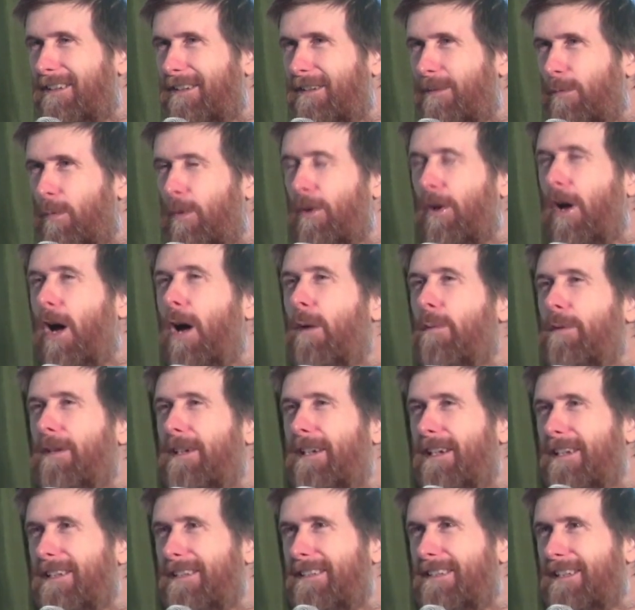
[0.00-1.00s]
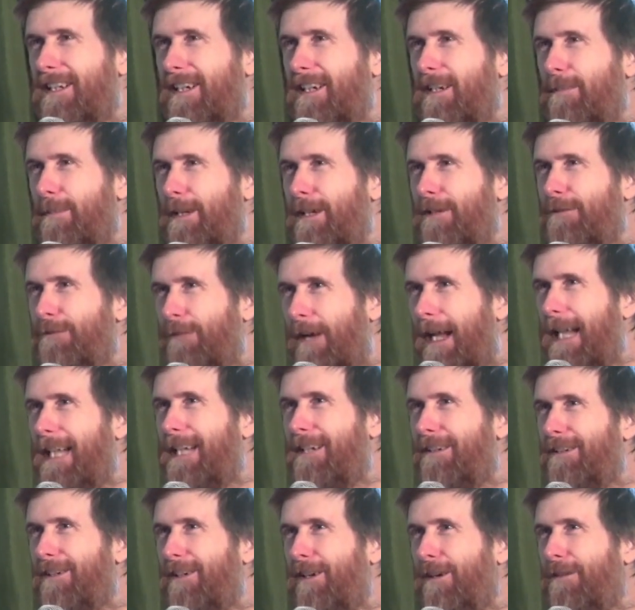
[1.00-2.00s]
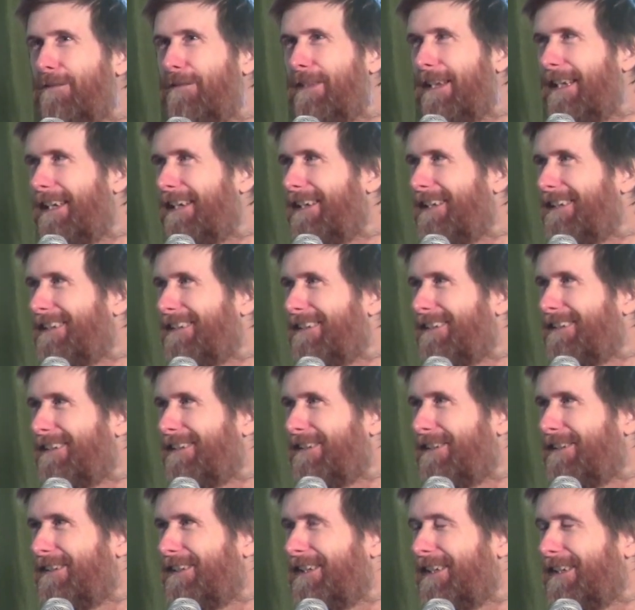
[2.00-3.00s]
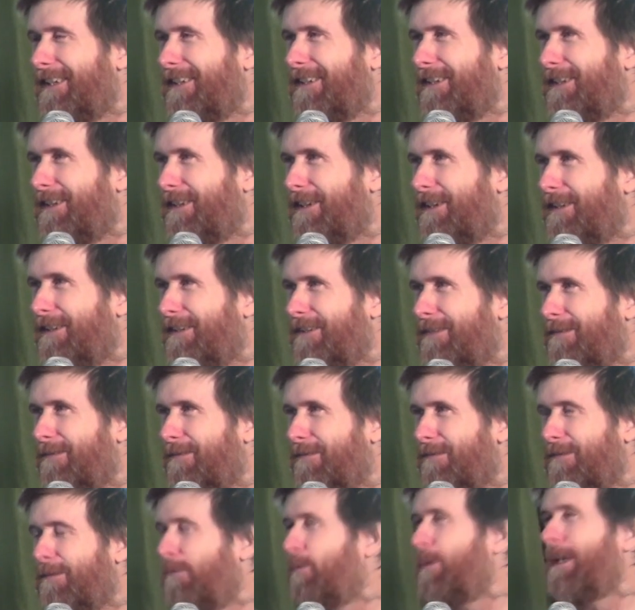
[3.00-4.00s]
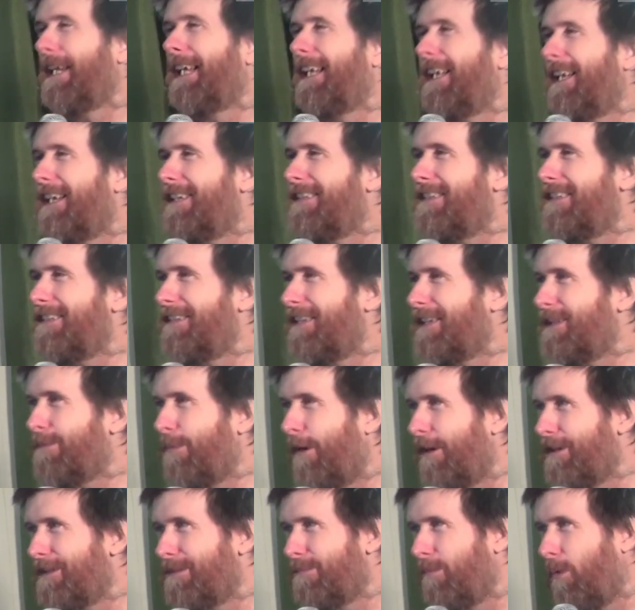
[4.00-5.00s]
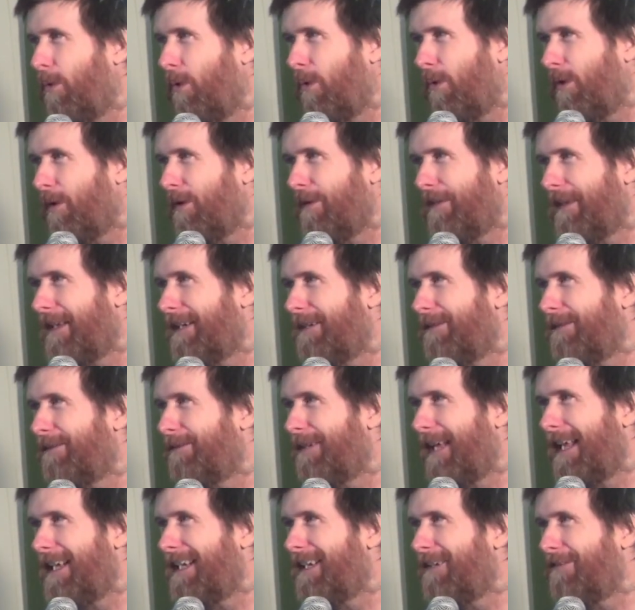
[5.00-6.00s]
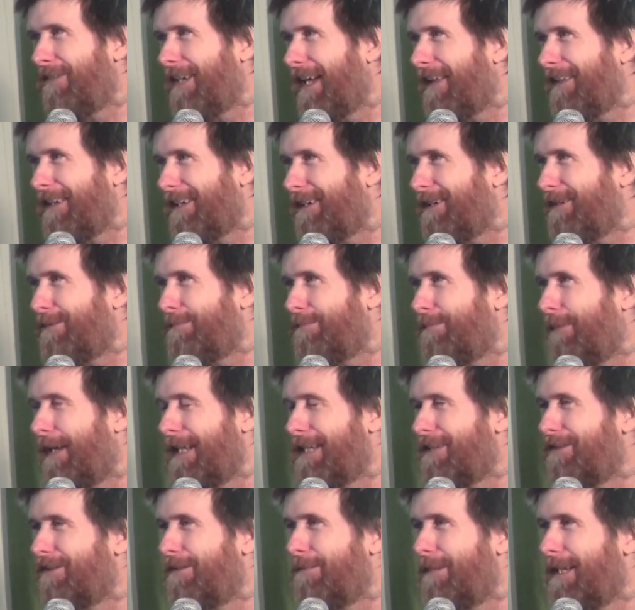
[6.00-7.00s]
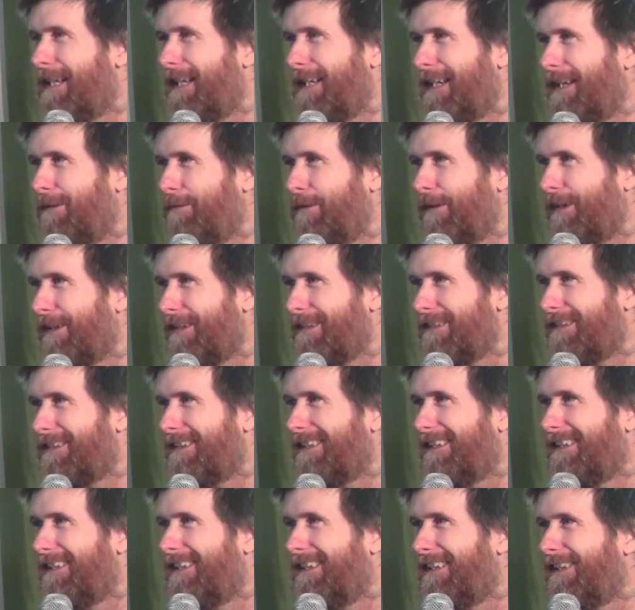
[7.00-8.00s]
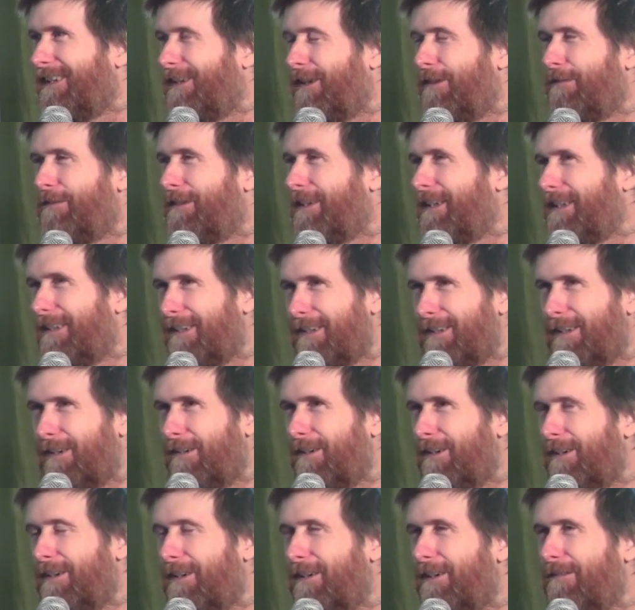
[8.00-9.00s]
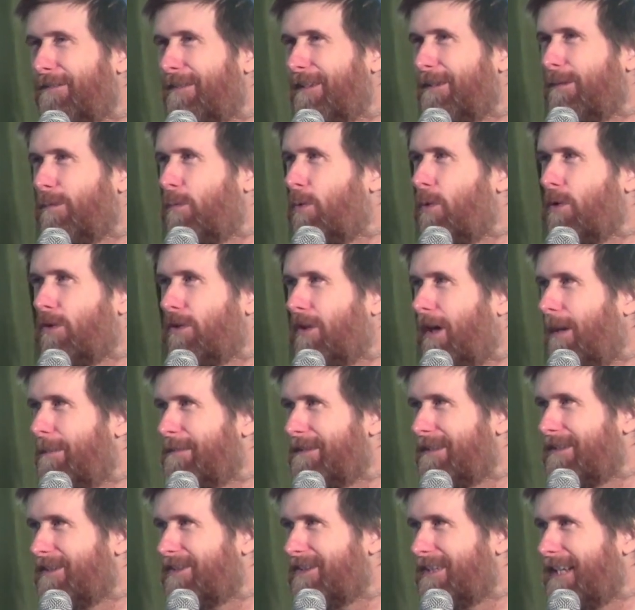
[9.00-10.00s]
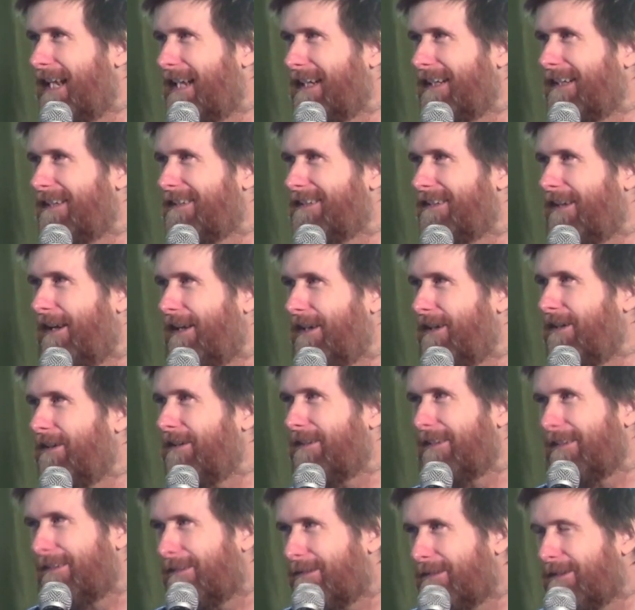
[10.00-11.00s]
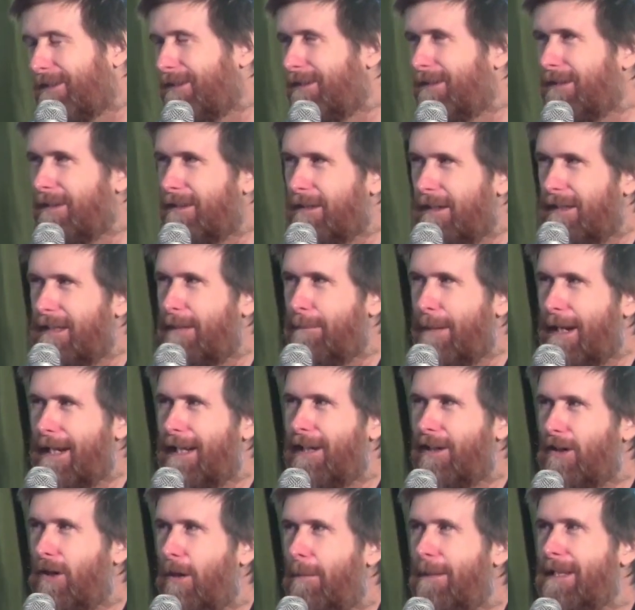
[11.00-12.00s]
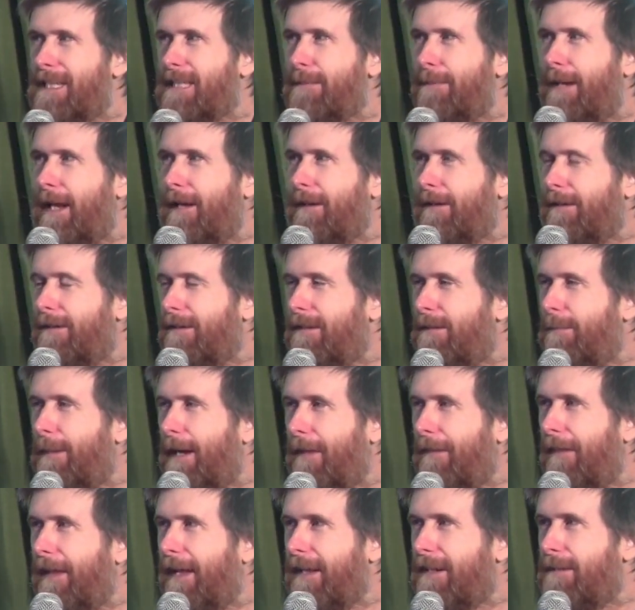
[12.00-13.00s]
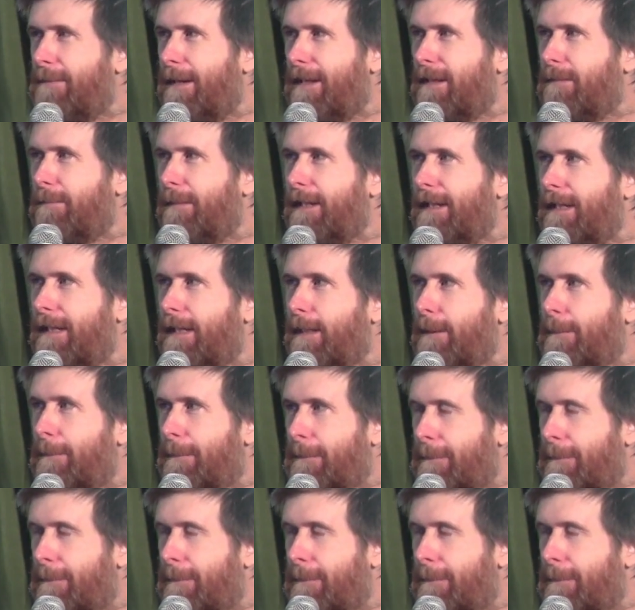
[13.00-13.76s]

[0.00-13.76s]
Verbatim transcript: what I would consider to be a failure of their, you know, WikiLeaks has exposed more than any of the other mainstream media networks of the uh, of the war crimes and shenanigans going on. Can you make any comments about about that about the media?